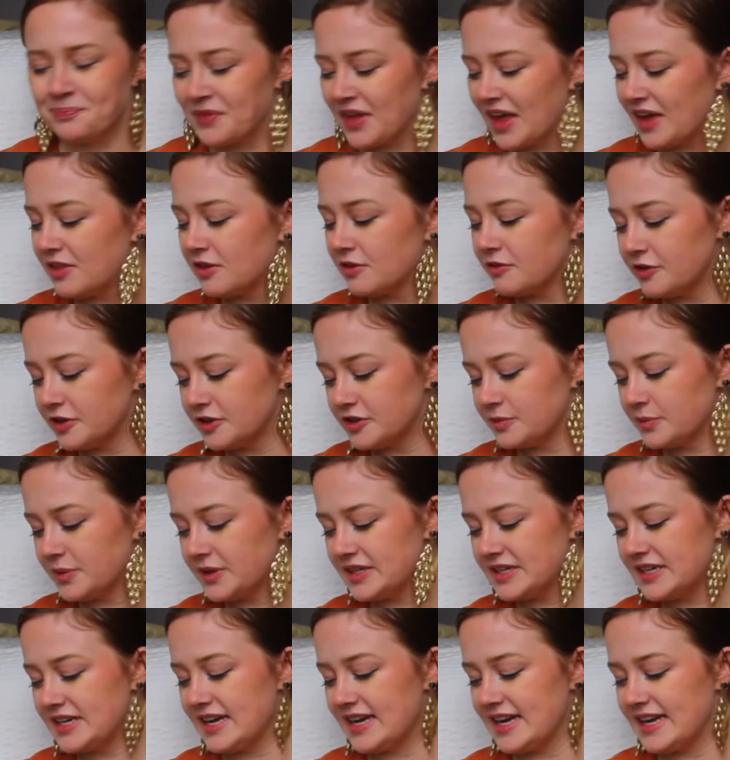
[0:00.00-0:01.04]
And the first
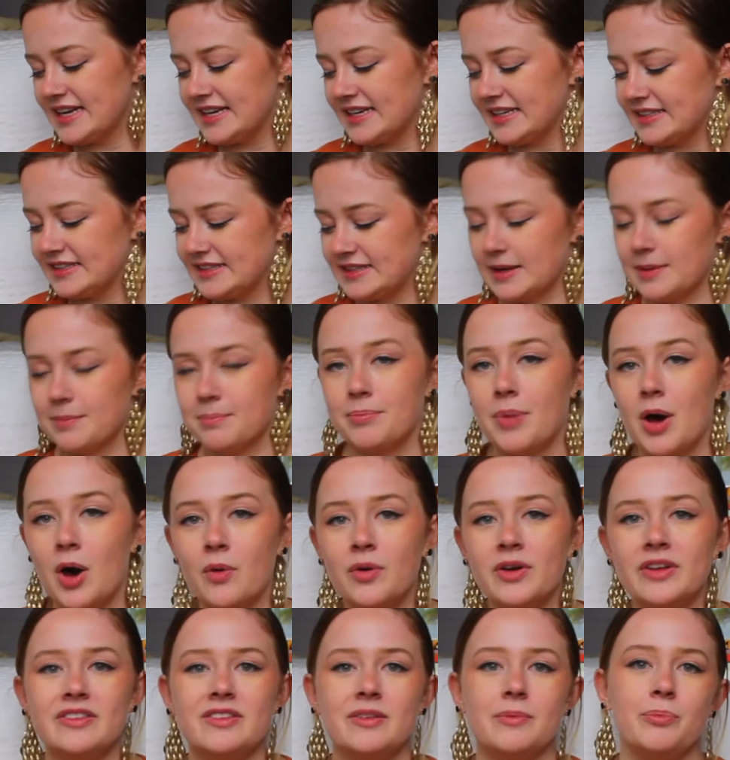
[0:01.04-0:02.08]
one is
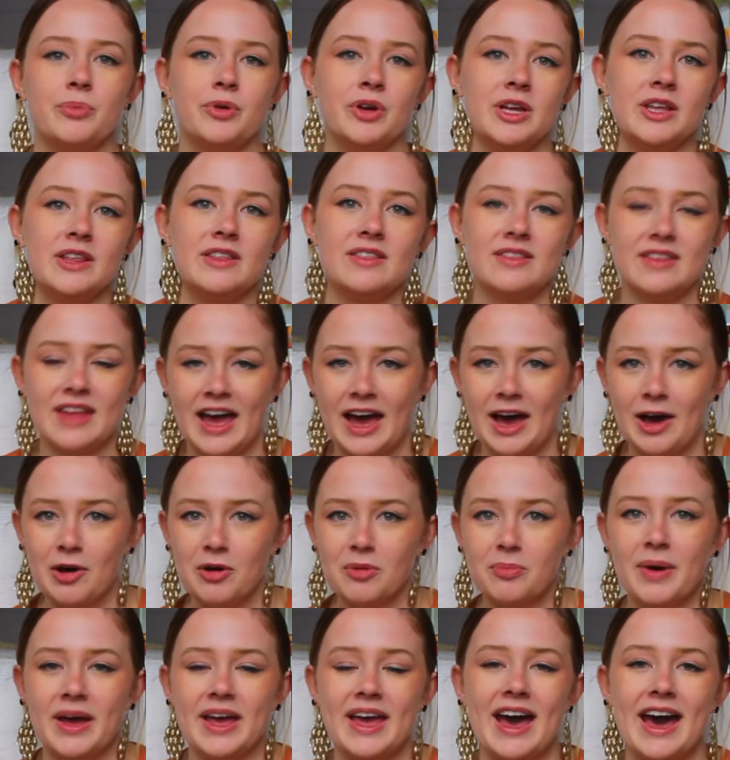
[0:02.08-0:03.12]
Poets Breathe Now
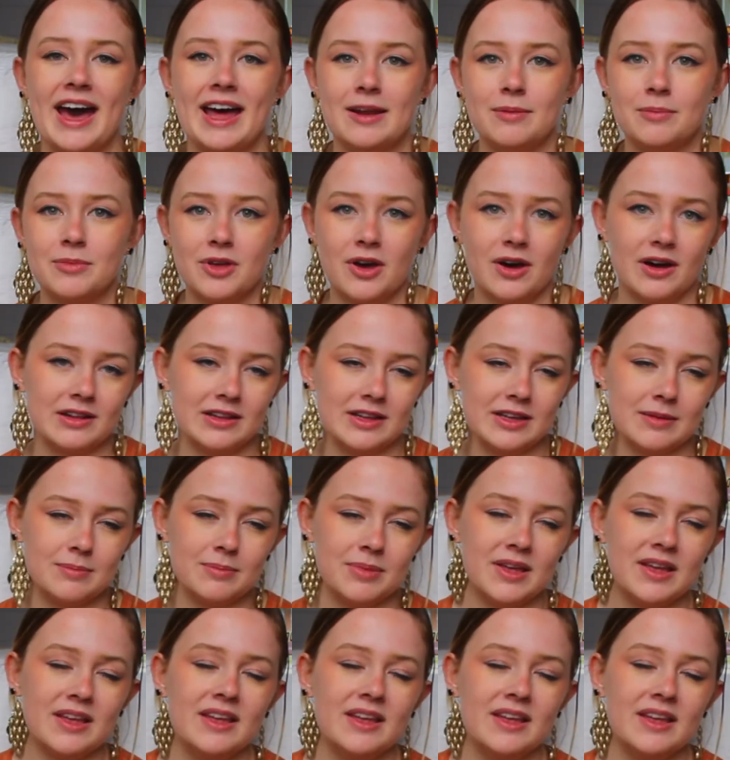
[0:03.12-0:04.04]
by Adam Gottlieb.